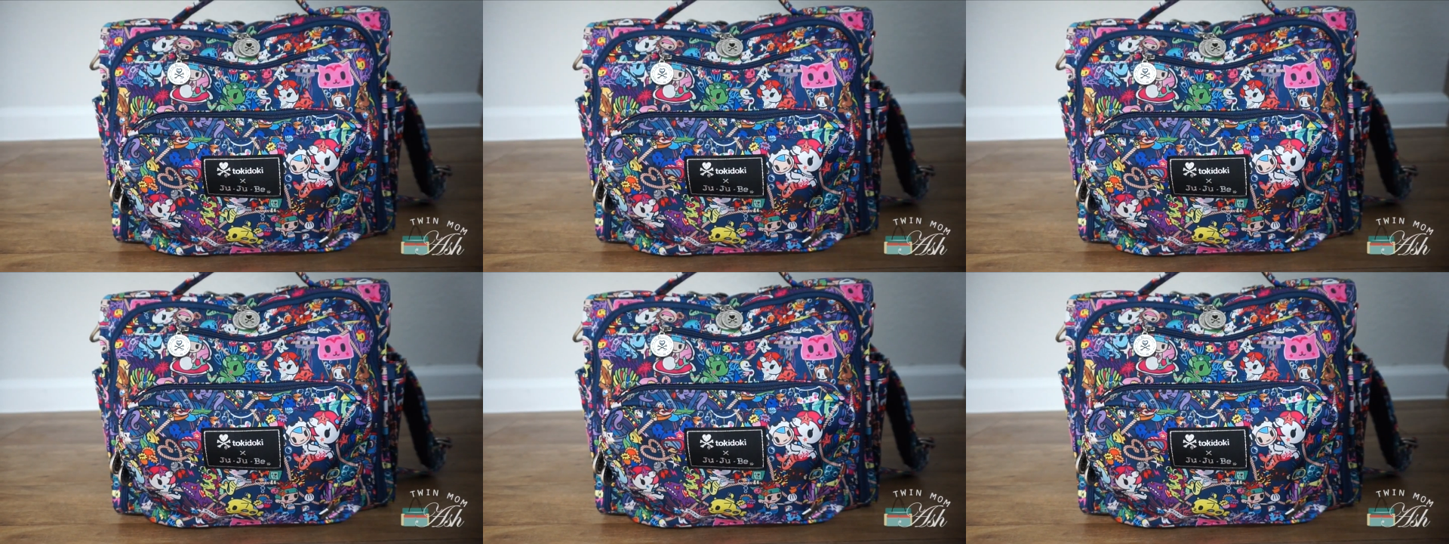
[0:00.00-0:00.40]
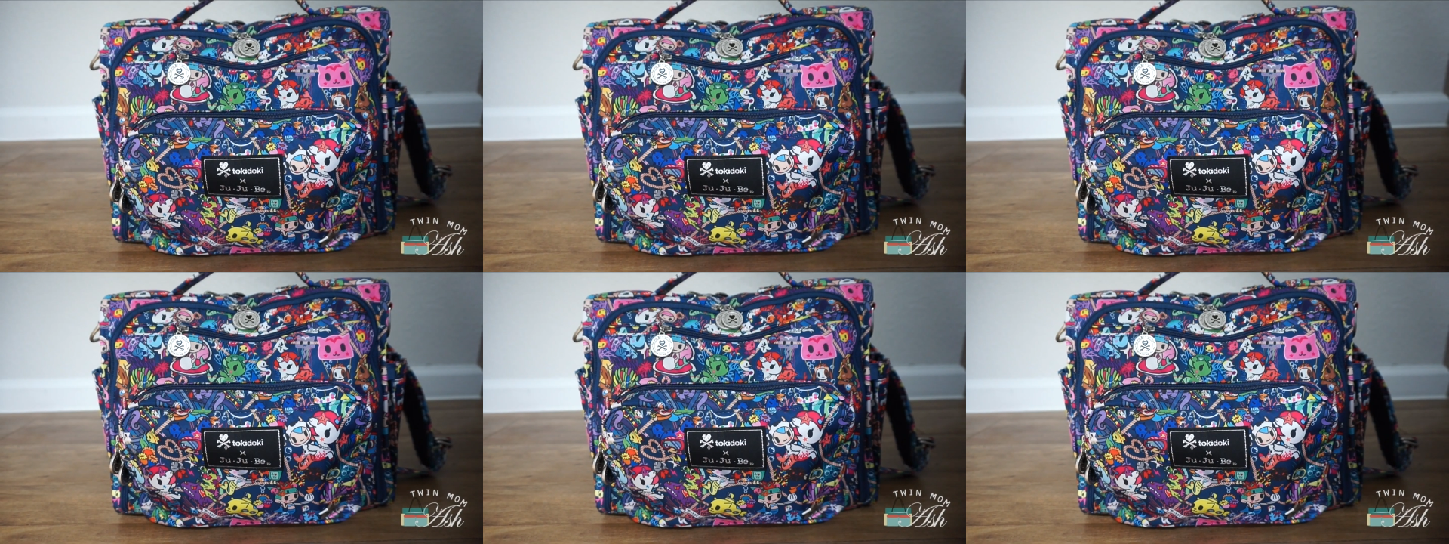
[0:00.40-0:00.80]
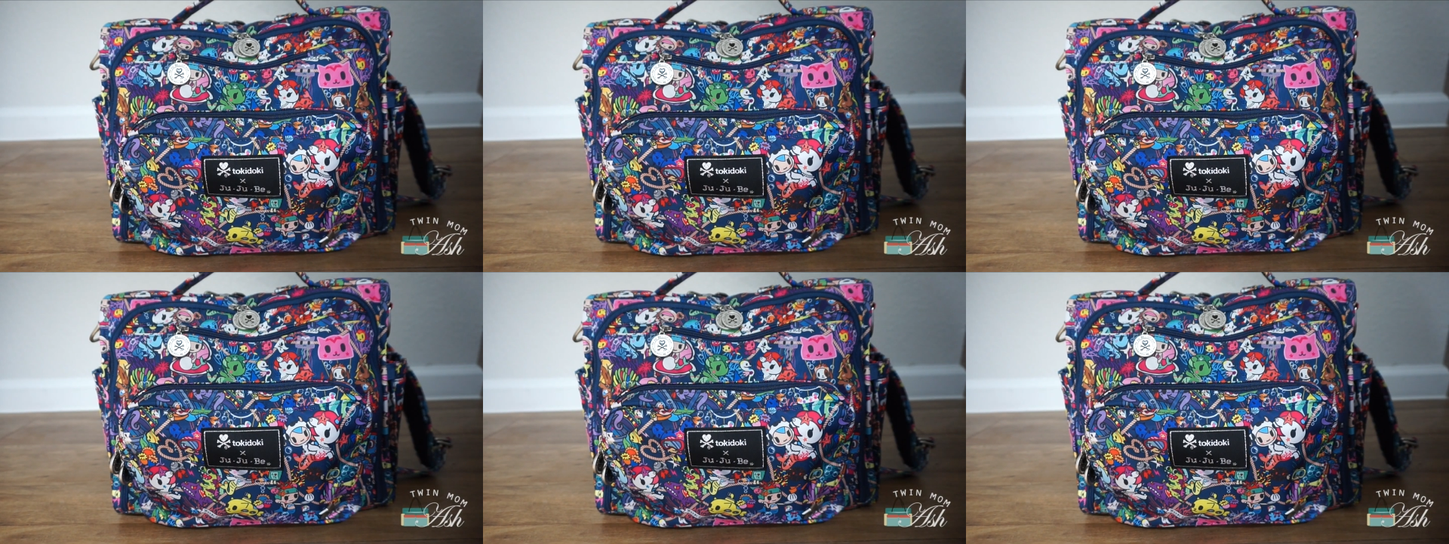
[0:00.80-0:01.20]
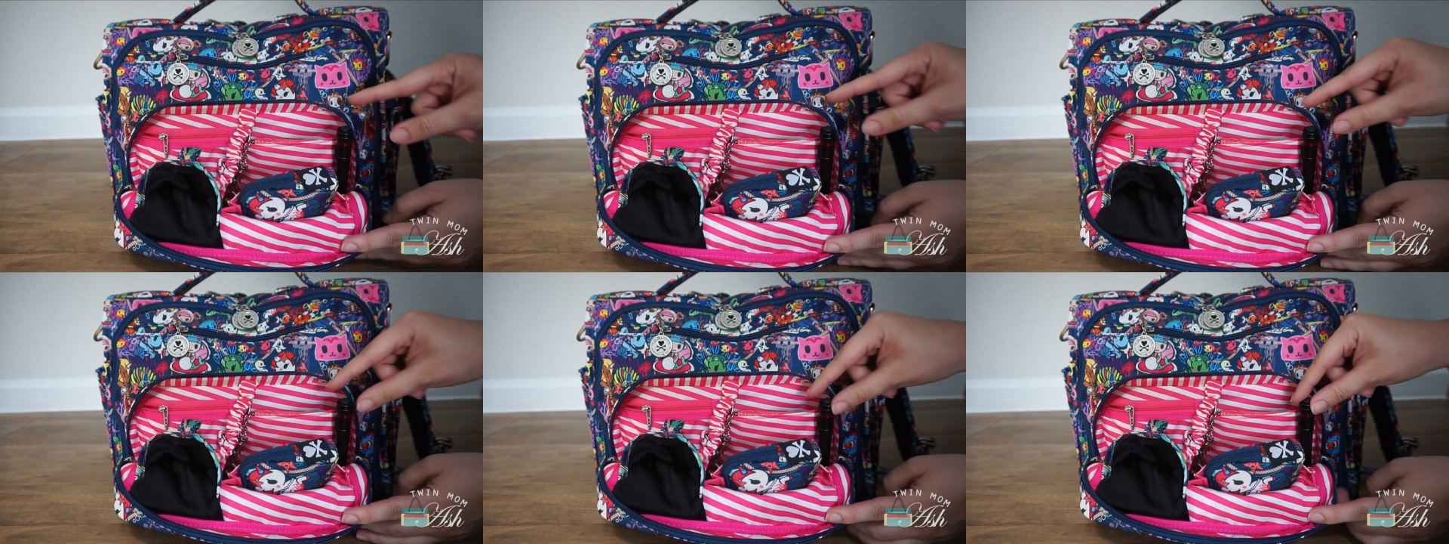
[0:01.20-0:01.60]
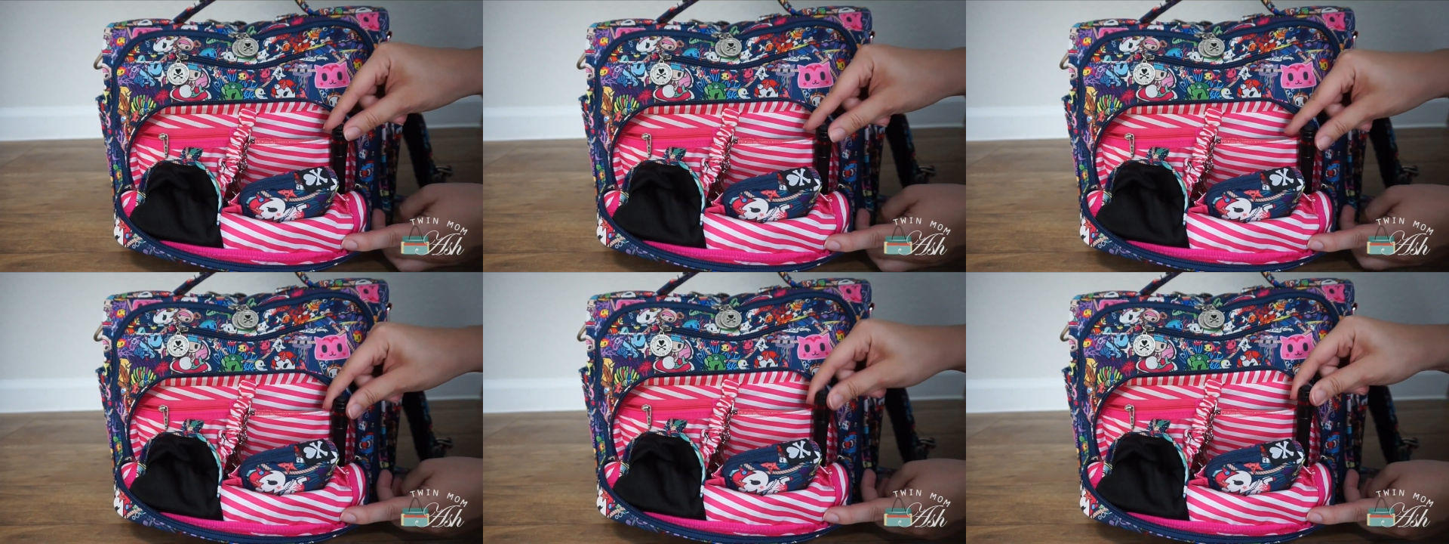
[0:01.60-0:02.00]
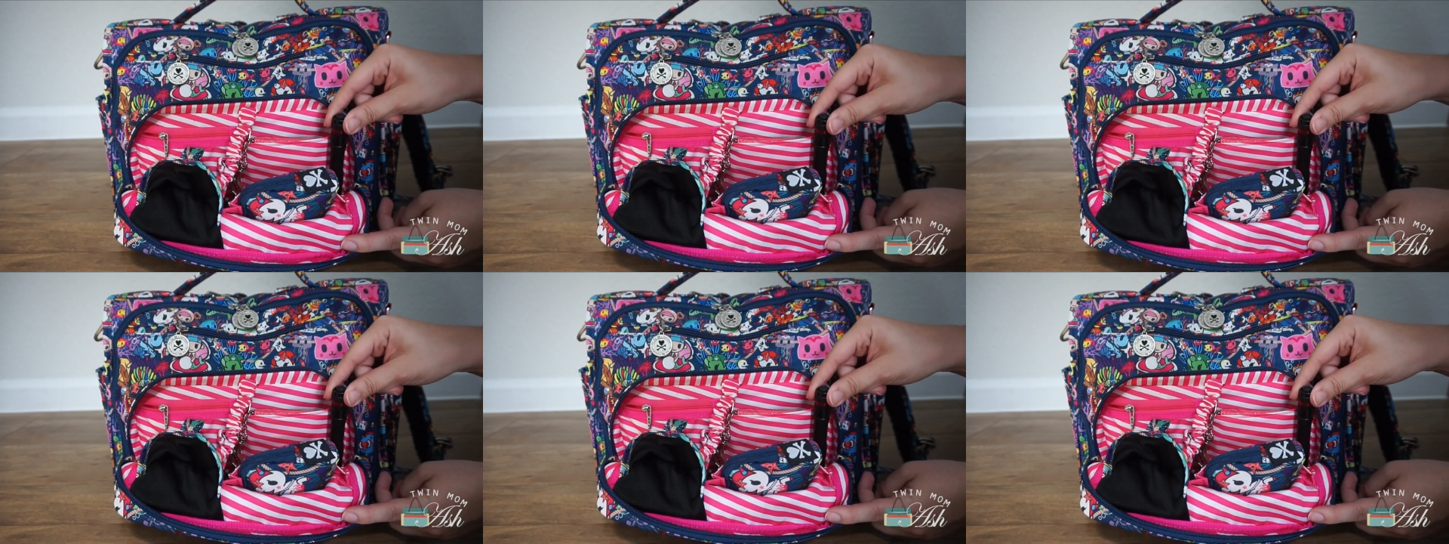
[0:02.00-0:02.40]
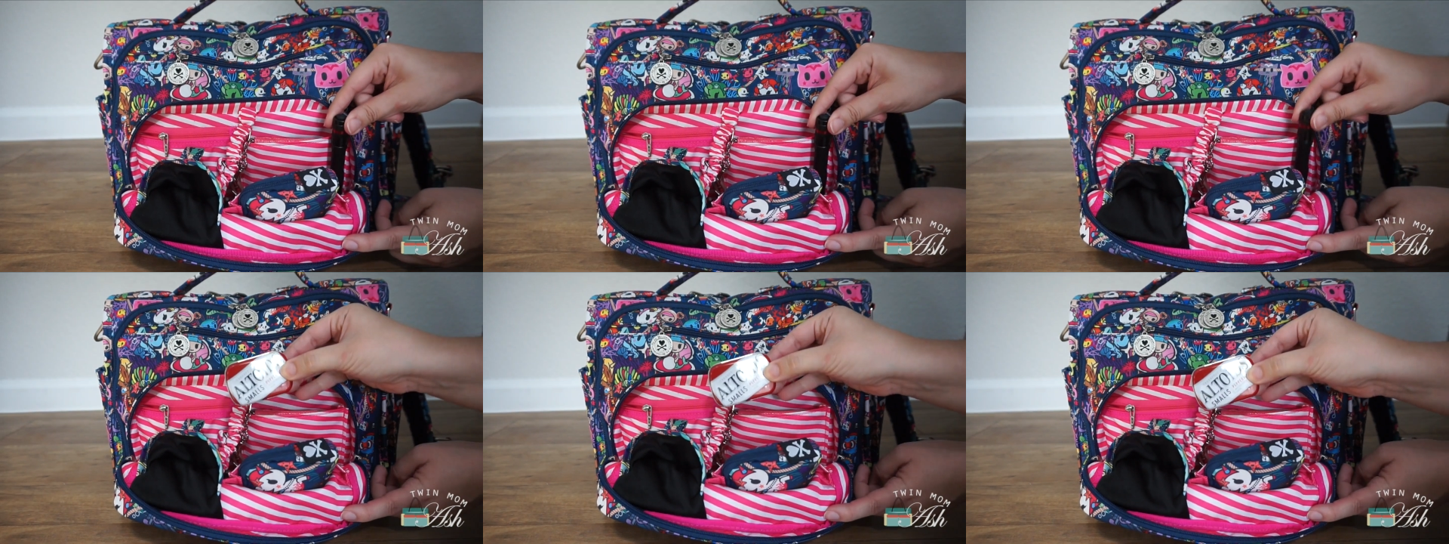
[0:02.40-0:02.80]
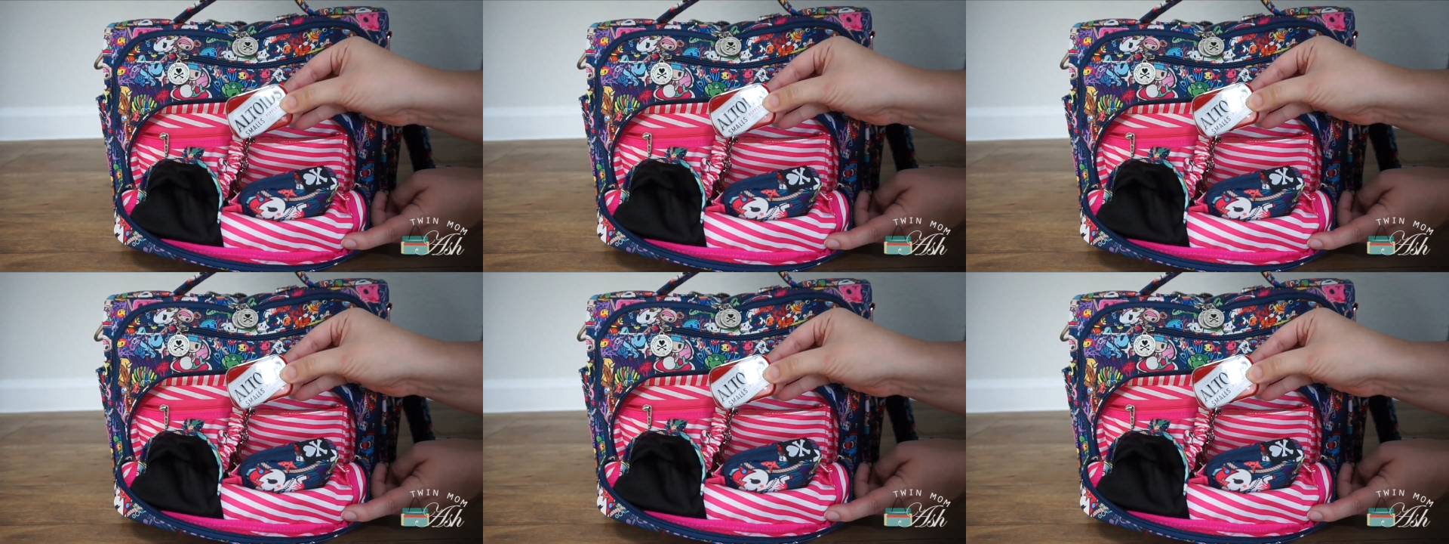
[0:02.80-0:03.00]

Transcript: (no speaker visible)